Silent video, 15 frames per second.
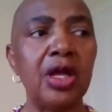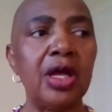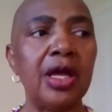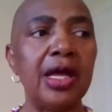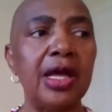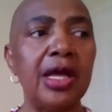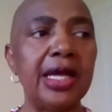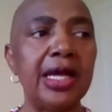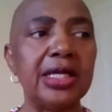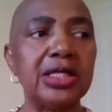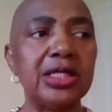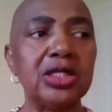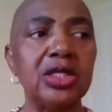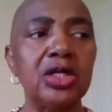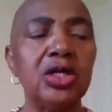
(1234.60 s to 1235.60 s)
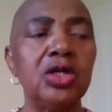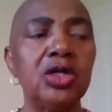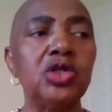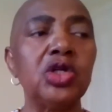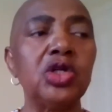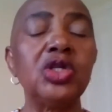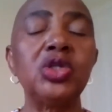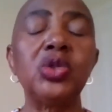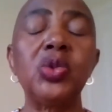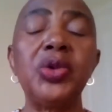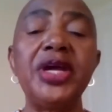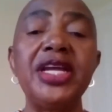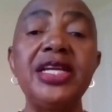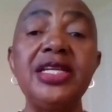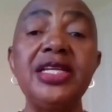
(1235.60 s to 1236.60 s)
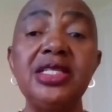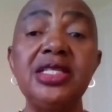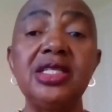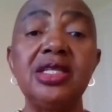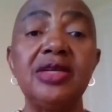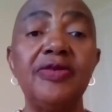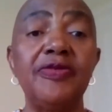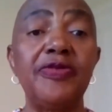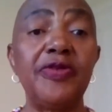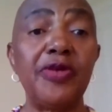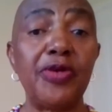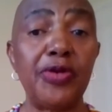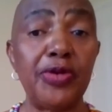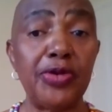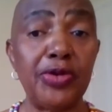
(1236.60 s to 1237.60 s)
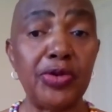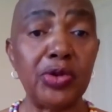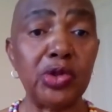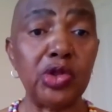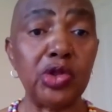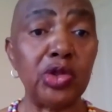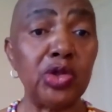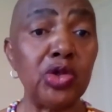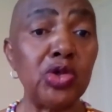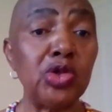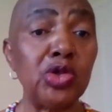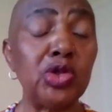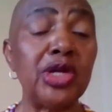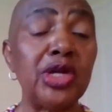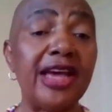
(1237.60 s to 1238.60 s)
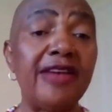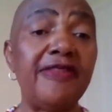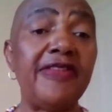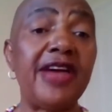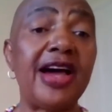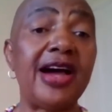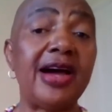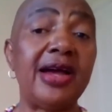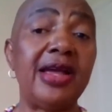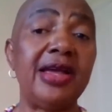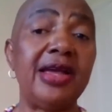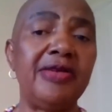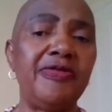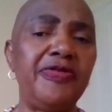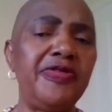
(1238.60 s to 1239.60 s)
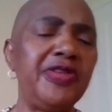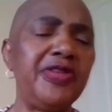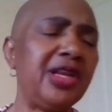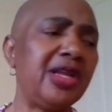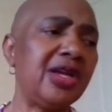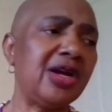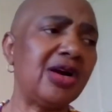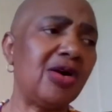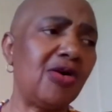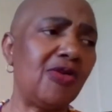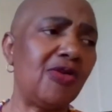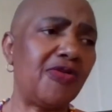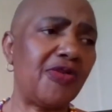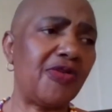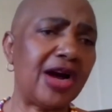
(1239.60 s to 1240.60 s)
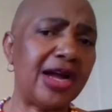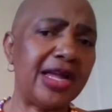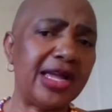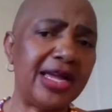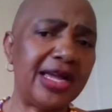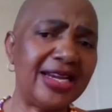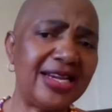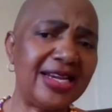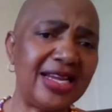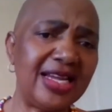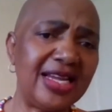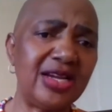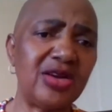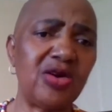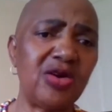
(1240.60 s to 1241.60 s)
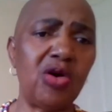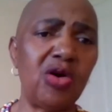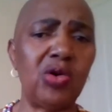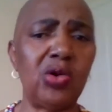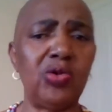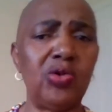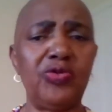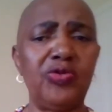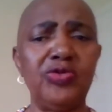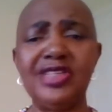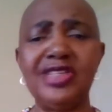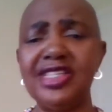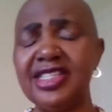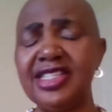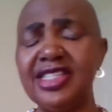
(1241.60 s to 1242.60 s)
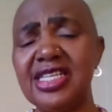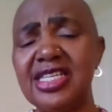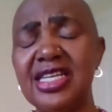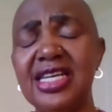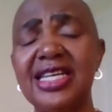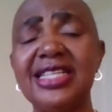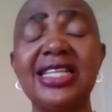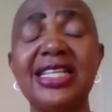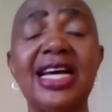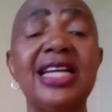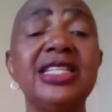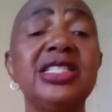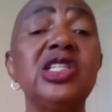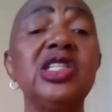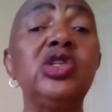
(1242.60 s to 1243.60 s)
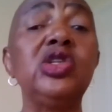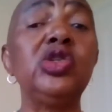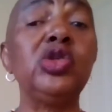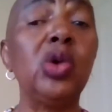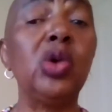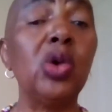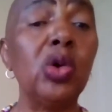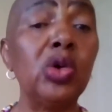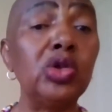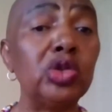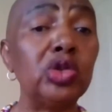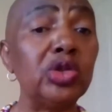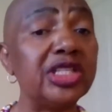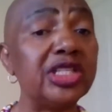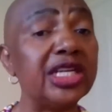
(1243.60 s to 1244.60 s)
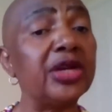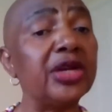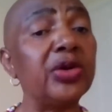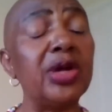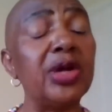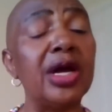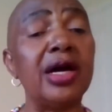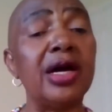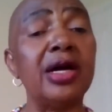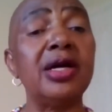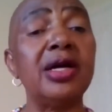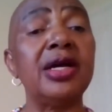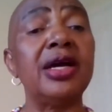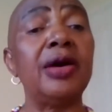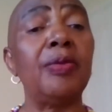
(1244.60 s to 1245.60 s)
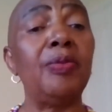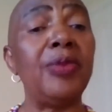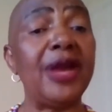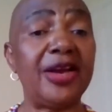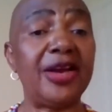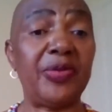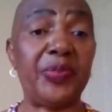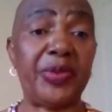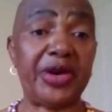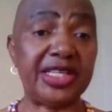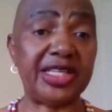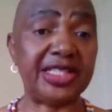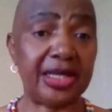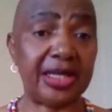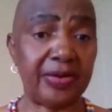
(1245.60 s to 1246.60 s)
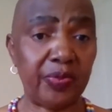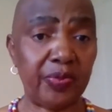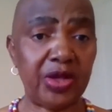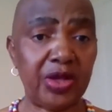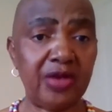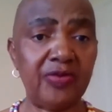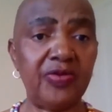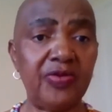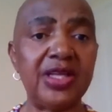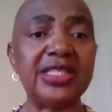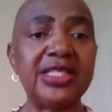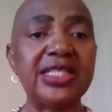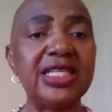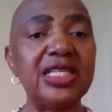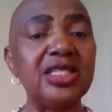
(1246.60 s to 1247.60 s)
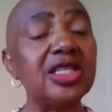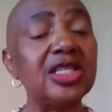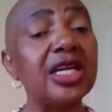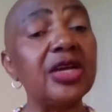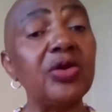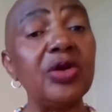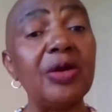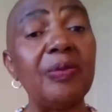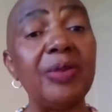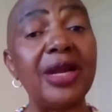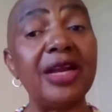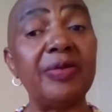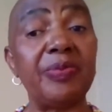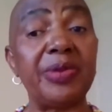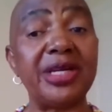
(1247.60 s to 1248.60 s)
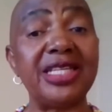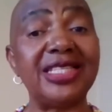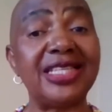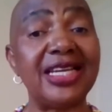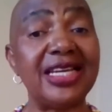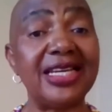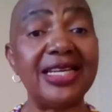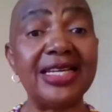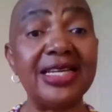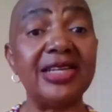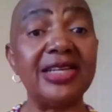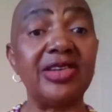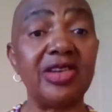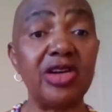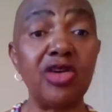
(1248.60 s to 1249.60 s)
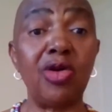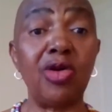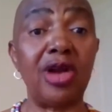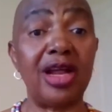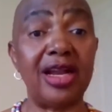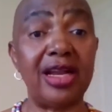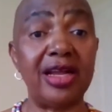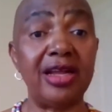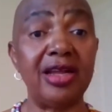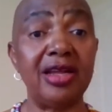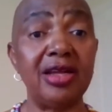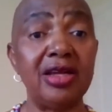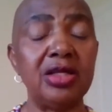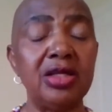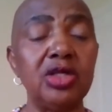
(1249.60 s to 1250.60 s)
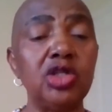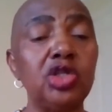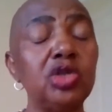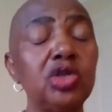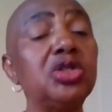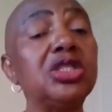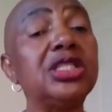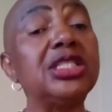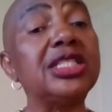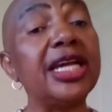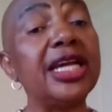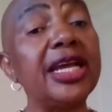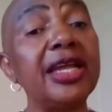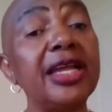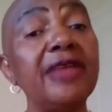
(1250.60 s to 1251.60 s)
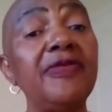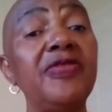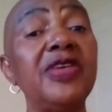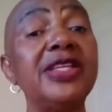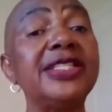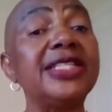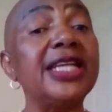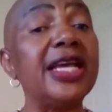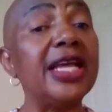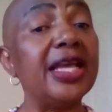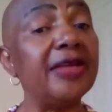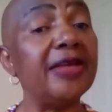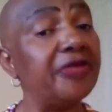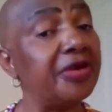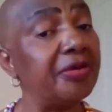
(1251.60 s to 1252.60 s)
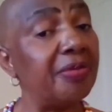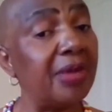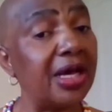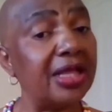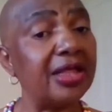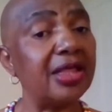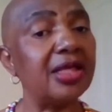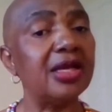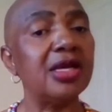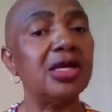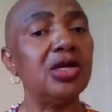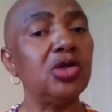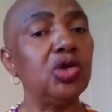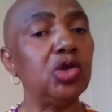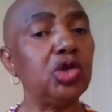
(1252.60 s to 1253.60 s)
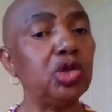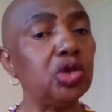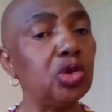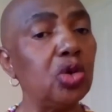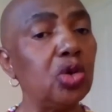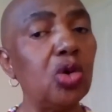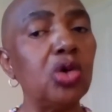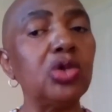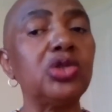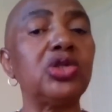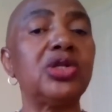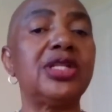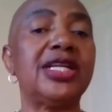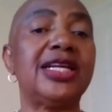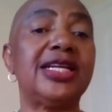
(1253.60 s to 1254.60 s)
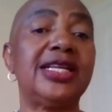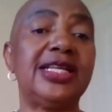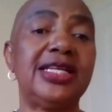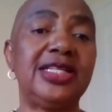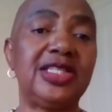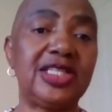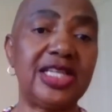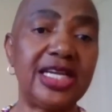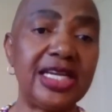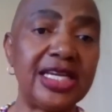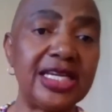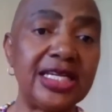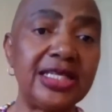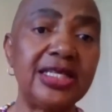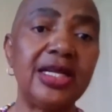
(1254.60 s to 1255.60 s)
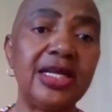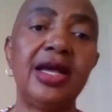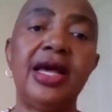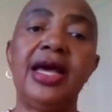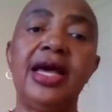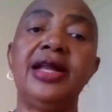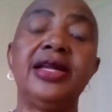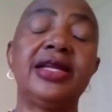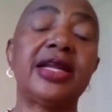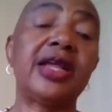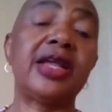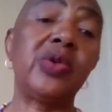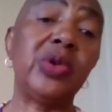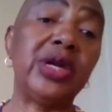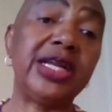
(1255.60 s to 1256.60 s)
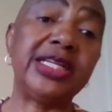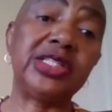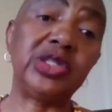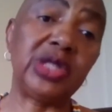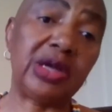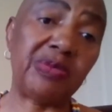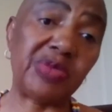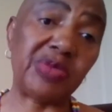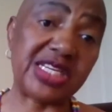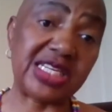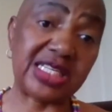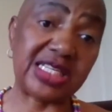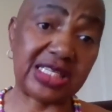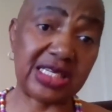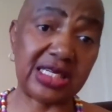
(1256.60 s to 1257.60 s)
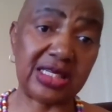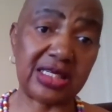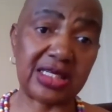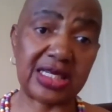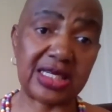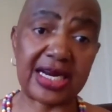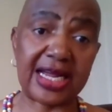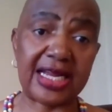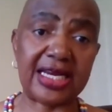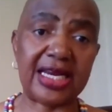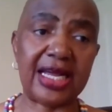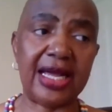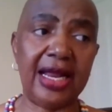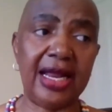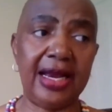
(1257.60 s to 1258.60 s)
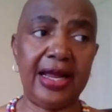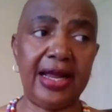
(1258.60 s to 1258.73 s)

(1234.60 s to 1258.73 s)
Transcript: don't wait for you to have a feeling of a headache or dizziness until you go to check your blood pressure. If they say check your blood pressure regularly, you should check. If they say every month, you should go so that they check it and regulate your medicines, right? And